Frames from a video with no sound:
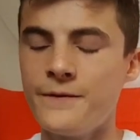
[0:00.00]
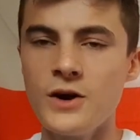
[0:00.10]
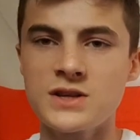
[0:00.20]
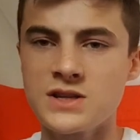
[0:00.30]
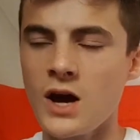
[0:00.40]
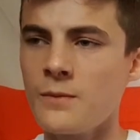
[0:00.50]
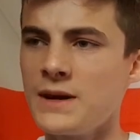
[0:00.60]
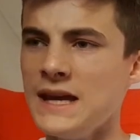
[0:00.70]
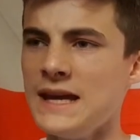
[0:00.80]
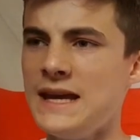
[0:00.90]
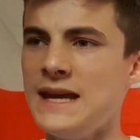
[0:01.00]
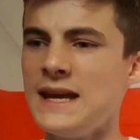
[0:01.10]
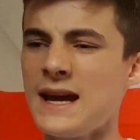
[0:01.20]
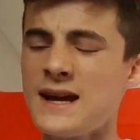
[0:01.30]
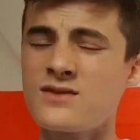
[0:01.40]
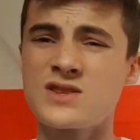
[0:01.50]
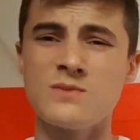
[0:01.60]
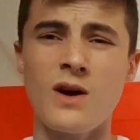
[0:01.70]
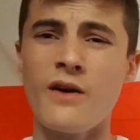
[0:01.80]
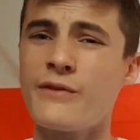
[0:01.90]
First up, he had
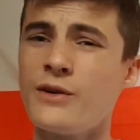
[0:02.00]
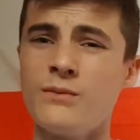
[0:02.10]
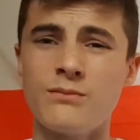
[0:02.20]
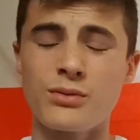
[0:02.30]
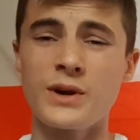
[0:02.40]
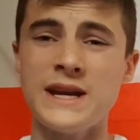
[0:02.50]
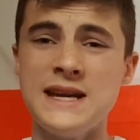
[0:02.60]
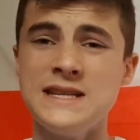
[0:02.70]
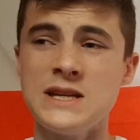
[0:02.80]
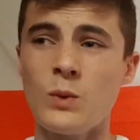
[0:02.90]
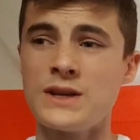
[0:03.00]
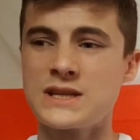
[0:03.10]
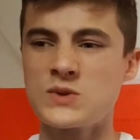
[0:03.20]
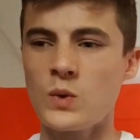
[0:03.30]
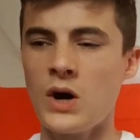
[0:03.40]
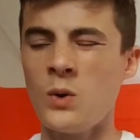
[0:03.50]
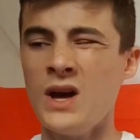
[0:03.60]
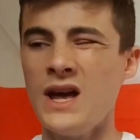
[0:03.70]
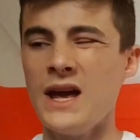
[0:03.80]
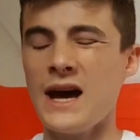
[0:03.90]
some other pretty easy ones as well.
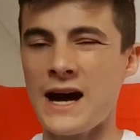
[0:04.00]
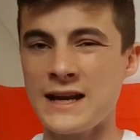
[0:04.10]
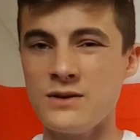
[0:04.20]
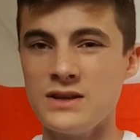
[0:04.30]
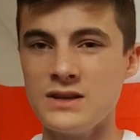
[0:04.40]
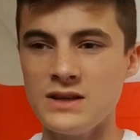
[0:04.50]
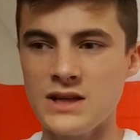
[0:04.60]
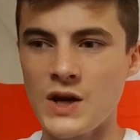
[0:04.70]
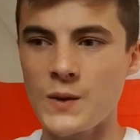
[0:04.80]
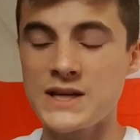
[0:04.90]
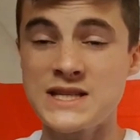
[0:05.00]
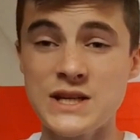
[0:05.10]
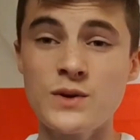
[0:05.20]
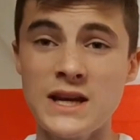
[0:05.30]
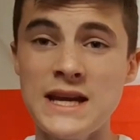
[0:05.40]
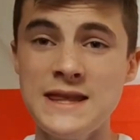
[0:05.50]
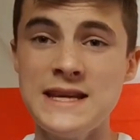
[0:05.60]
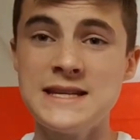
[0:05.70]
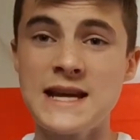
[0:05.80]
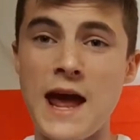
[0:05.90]
And considering in
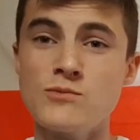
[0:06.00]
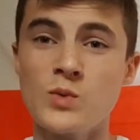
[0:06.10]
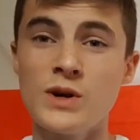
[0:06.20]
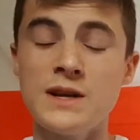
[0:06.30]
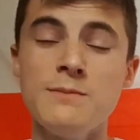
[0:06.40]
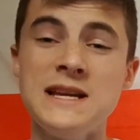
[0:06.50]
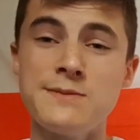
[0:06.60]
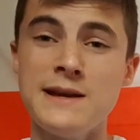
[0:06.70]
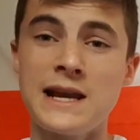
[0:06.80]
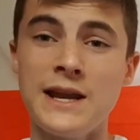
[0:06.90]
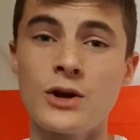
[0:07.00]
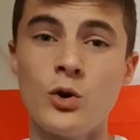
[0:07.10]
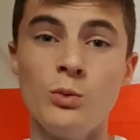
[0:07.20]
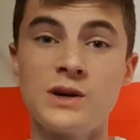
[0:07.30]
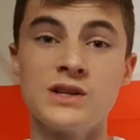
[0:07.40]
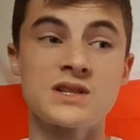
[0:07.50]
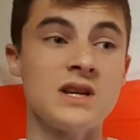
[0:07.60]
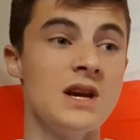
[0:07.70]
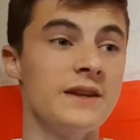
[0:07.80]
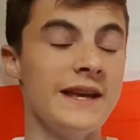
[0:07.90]
these games, we're going to need to be clinical, because
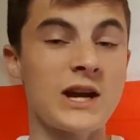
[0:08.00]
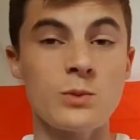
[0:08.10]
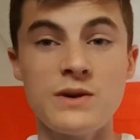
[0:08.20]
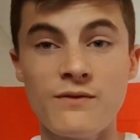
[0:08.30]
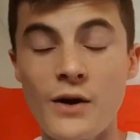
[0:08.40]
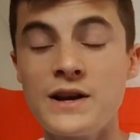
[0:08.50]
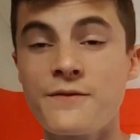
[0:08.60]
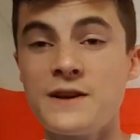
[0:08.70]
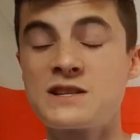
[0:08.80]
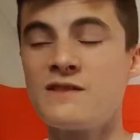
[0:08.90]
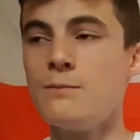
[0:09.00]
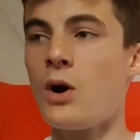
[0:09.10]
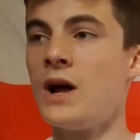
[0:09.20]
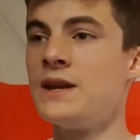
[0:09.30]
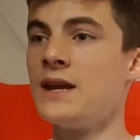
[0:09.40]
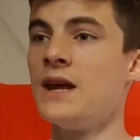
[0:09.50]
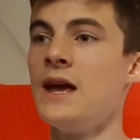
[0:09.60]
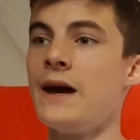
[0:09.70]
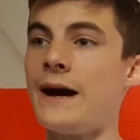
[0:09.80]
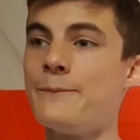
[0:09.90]
they're going to be very defensively minded,
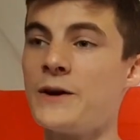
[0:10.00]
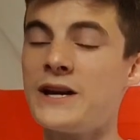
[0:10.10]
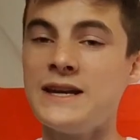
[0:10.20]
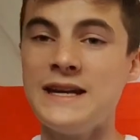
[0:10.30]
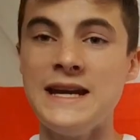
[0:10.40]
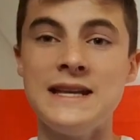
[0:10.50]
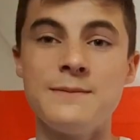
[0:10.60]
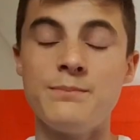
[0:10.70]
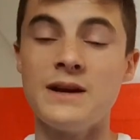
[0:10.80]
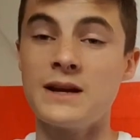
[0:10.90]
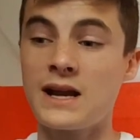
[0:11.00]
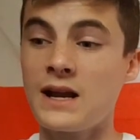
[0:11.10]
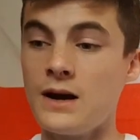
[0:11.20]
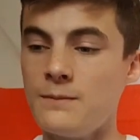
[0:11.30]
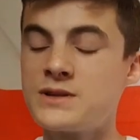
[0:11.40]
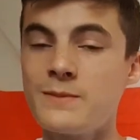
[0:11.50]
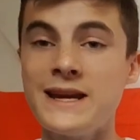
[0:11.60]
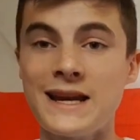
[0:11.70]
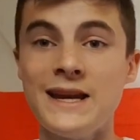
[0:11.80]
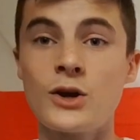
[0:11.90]
and we're going to need to
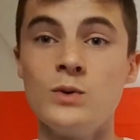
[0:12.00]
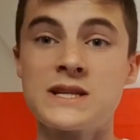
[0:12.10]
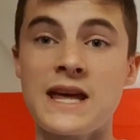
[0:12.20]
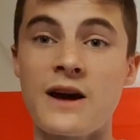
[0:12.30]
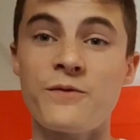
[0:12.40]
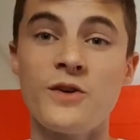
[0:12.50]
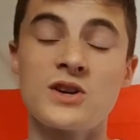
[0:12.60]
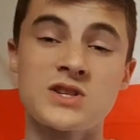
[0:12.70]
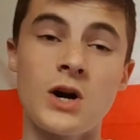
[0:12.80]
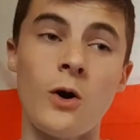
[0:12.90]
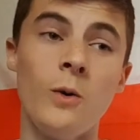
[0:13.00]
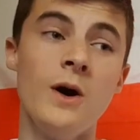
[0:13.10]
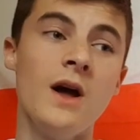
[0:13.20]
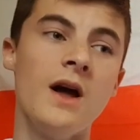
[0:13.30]
be clinical to get that first goal.